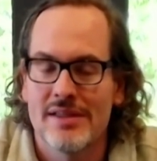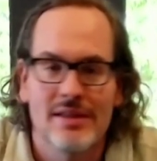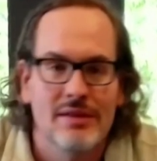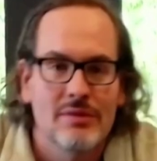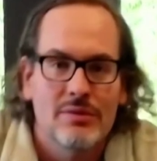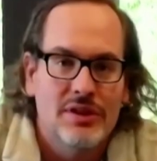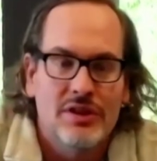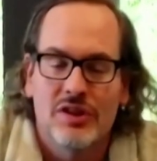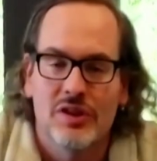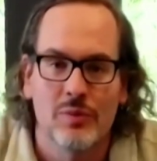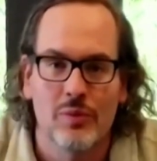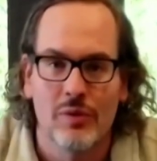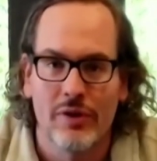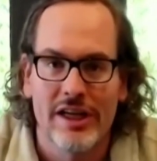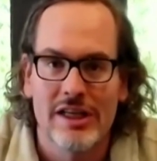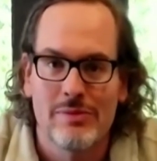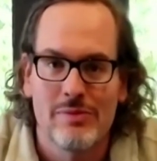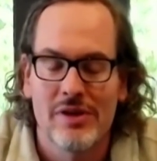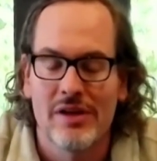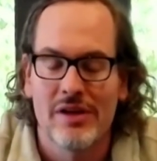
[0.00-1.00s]
it wouldn't
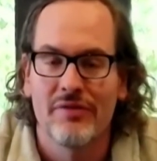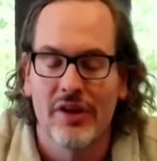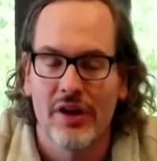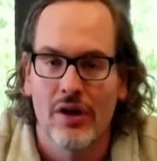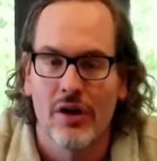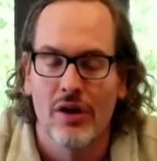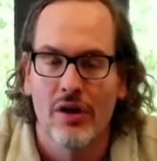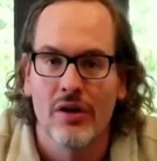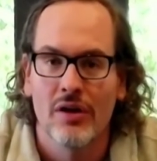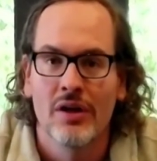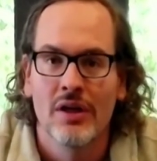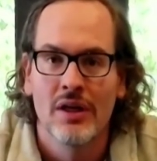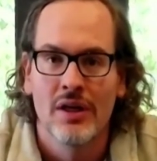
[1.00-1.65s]
surprise me if they are.